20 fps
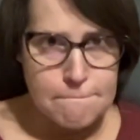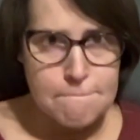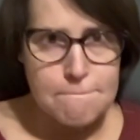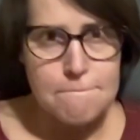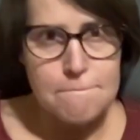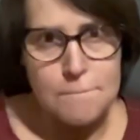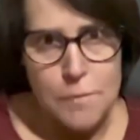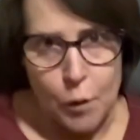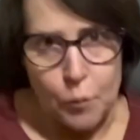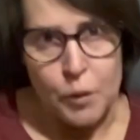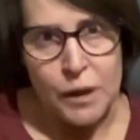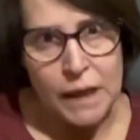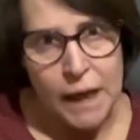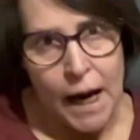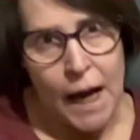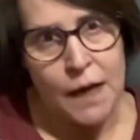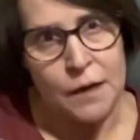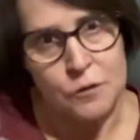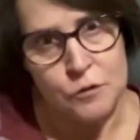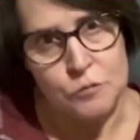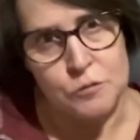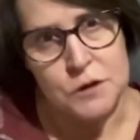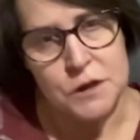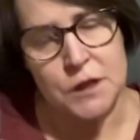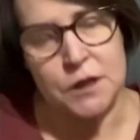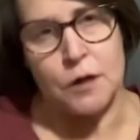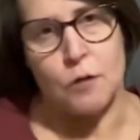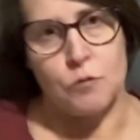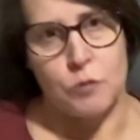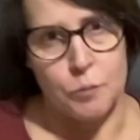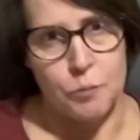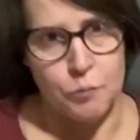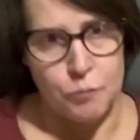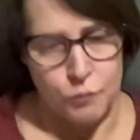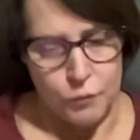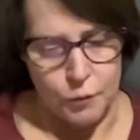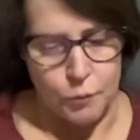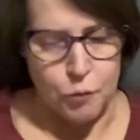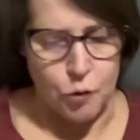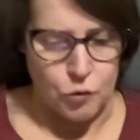what we can do is slow
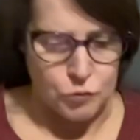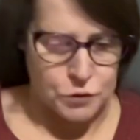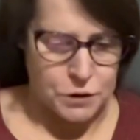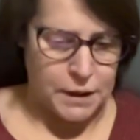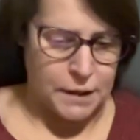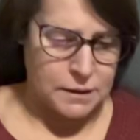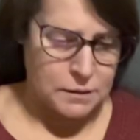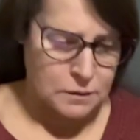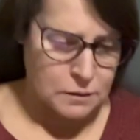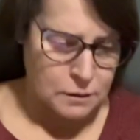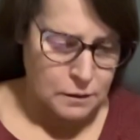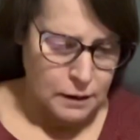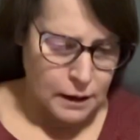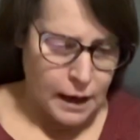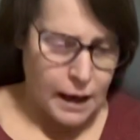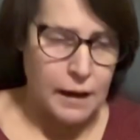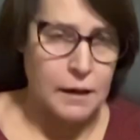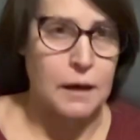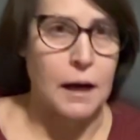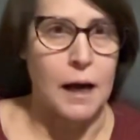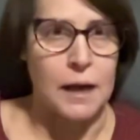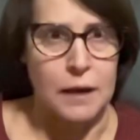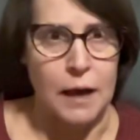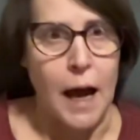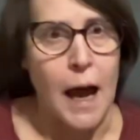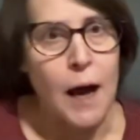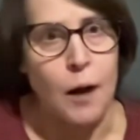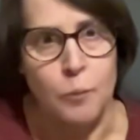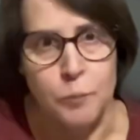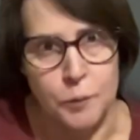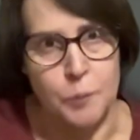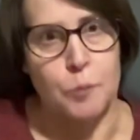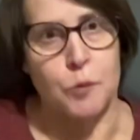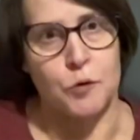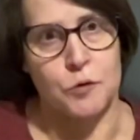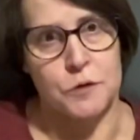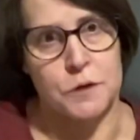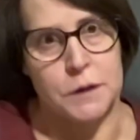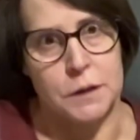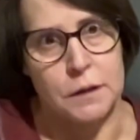the process and help the
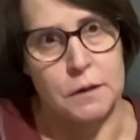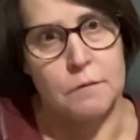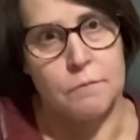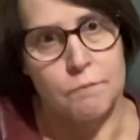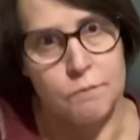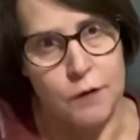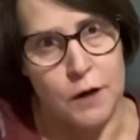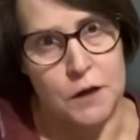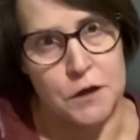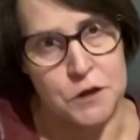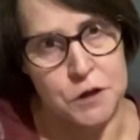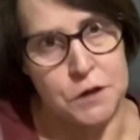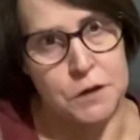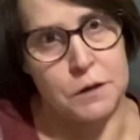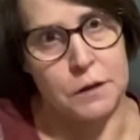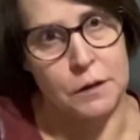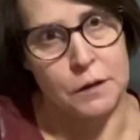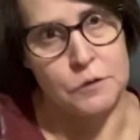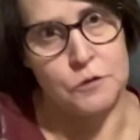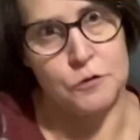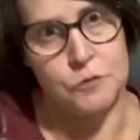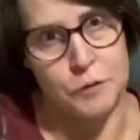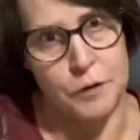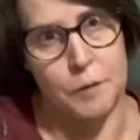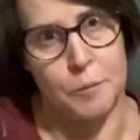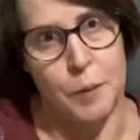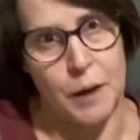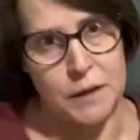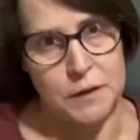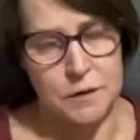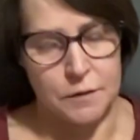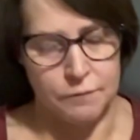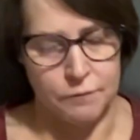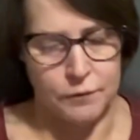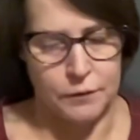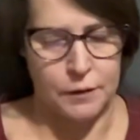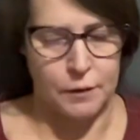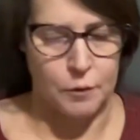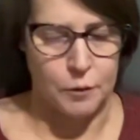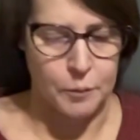person function to the best of
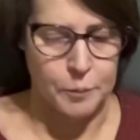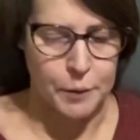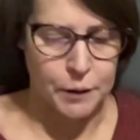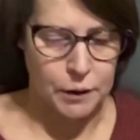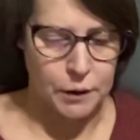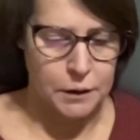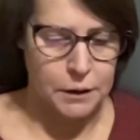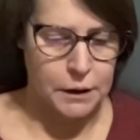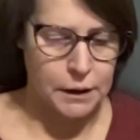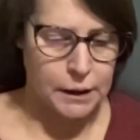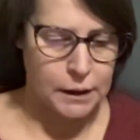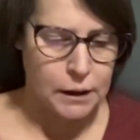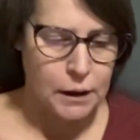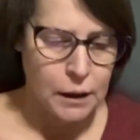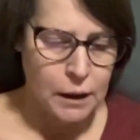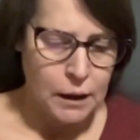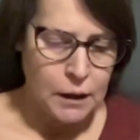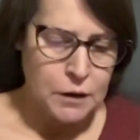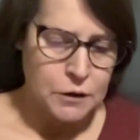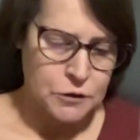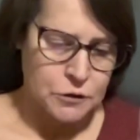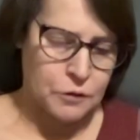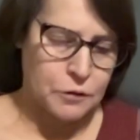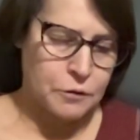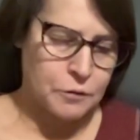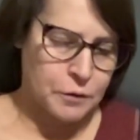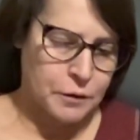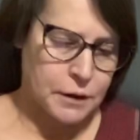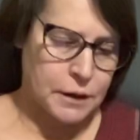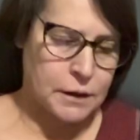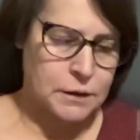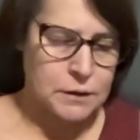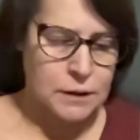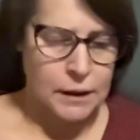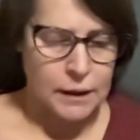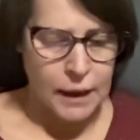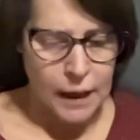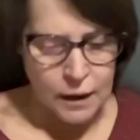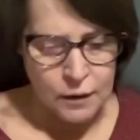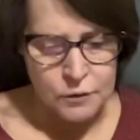their ability. So there are things
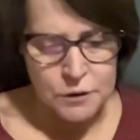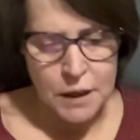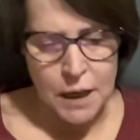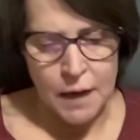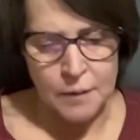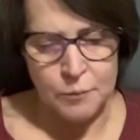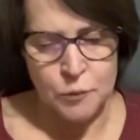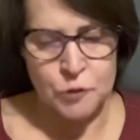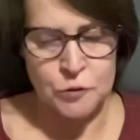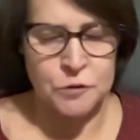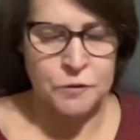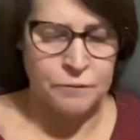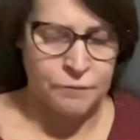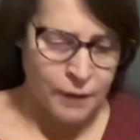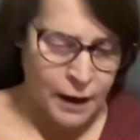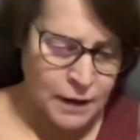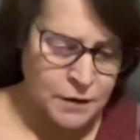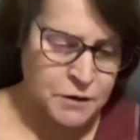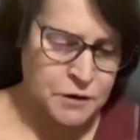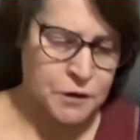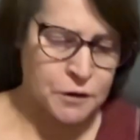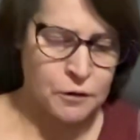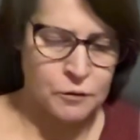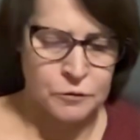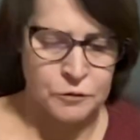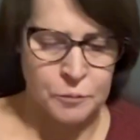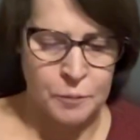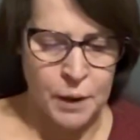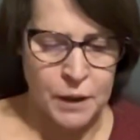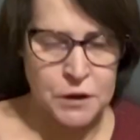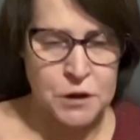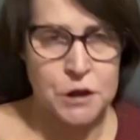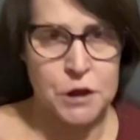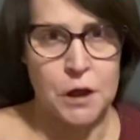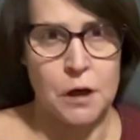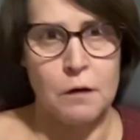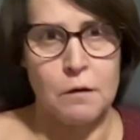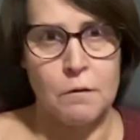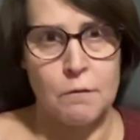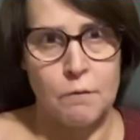like Alzheimer's, vascular
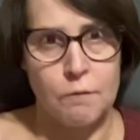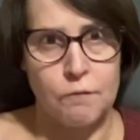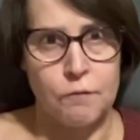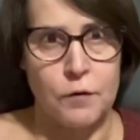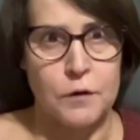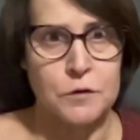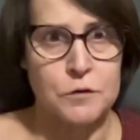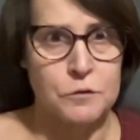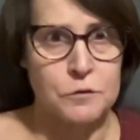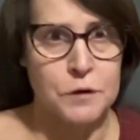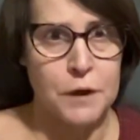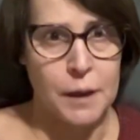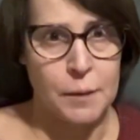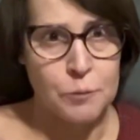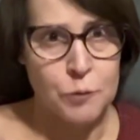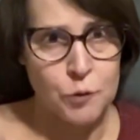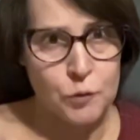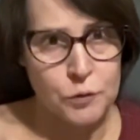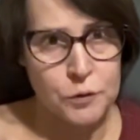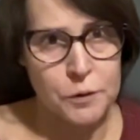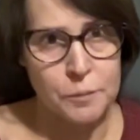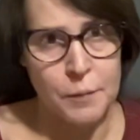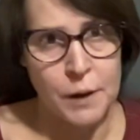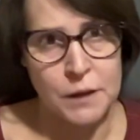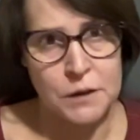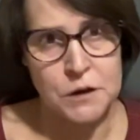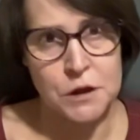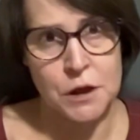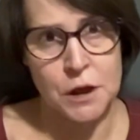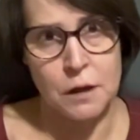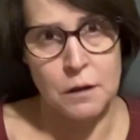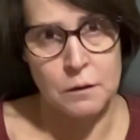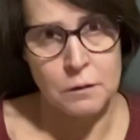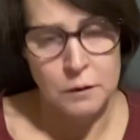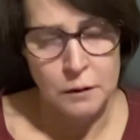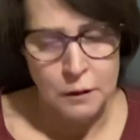dementia, frontal temporal dementia,